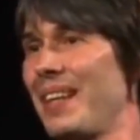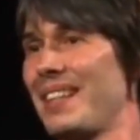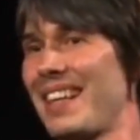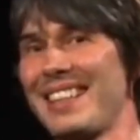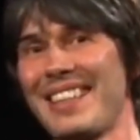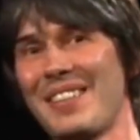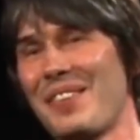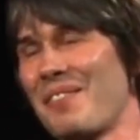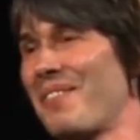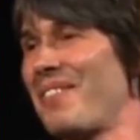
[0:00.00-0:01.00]
it actually tends to
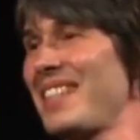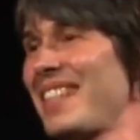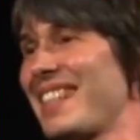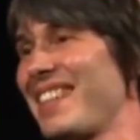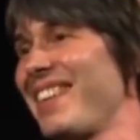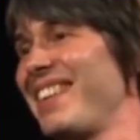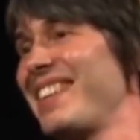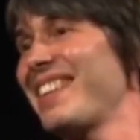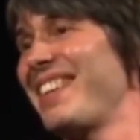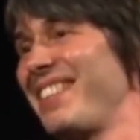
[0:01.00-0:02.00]
be from physics students.
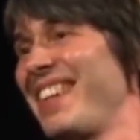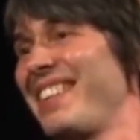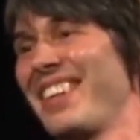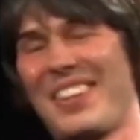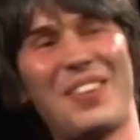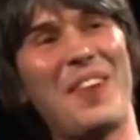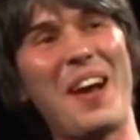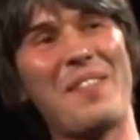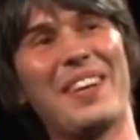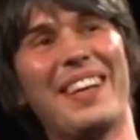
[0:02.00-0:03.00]
It's quite funny if you look on the
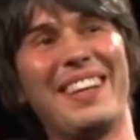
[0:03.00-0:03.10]
web.